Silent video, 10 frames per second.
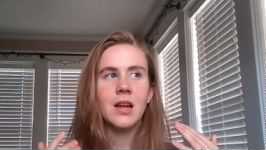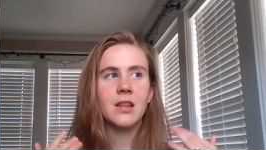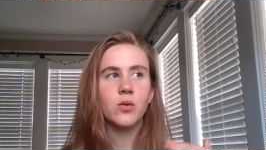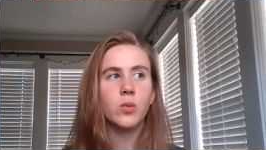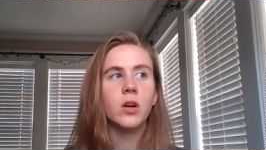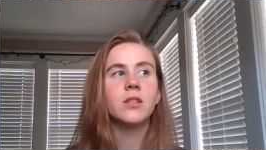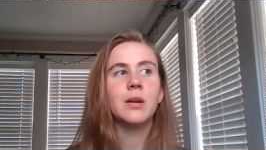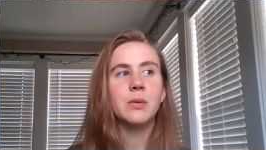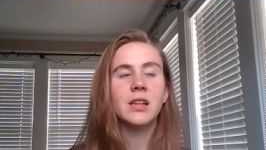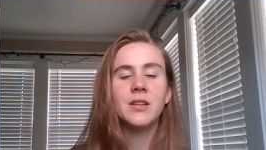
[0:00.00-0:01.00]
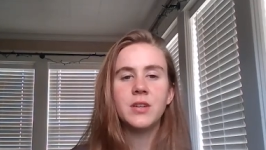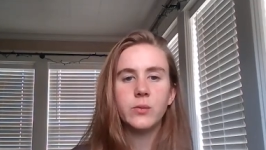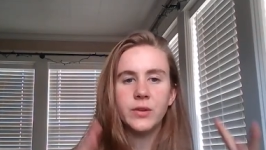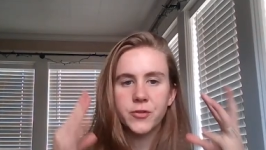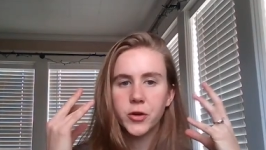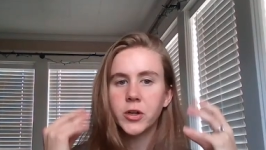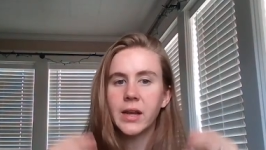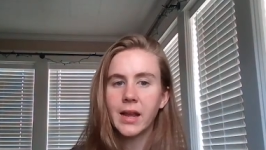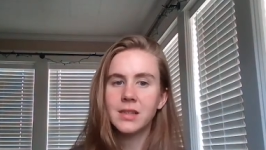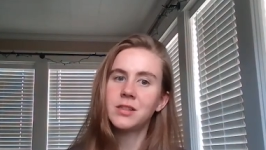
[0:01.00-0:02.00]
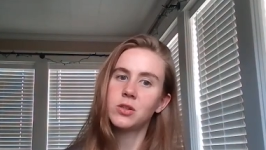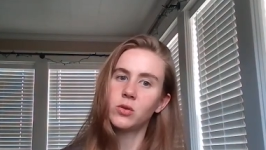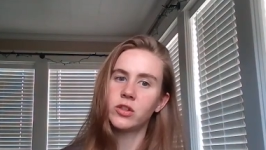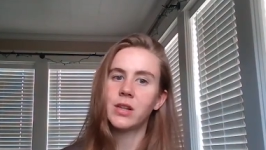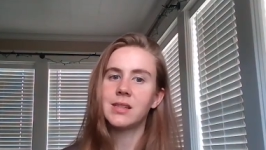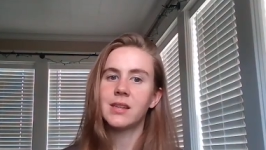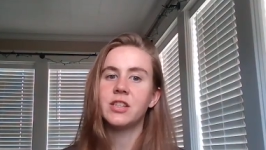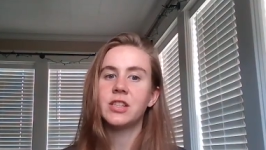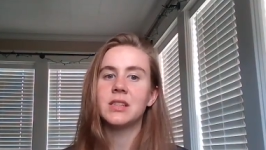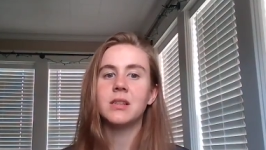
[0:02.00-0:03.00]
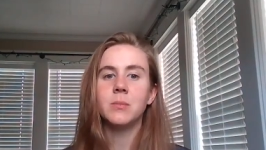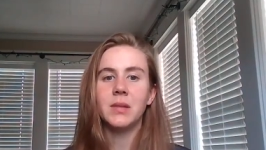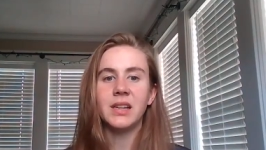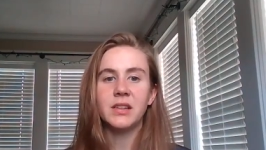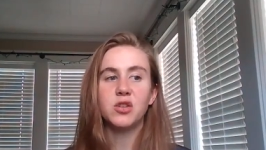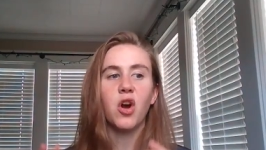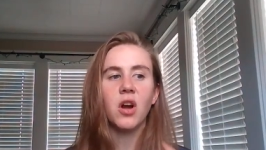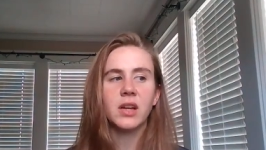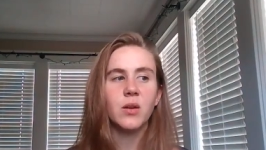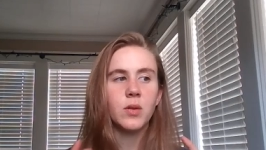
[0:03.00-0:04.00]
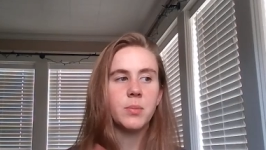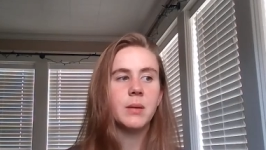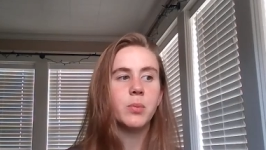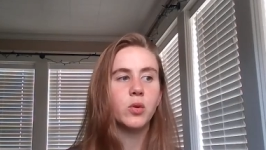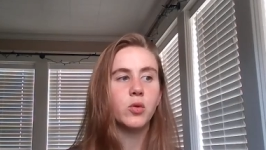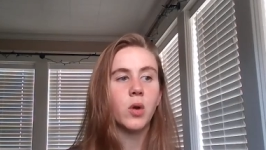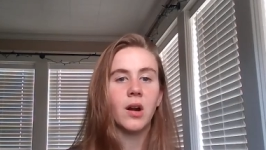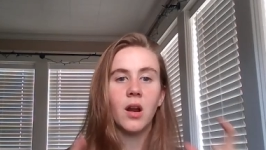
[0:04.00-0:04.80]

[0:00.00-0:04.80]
in the world that we live in, we've created socialization to mean talking with people who are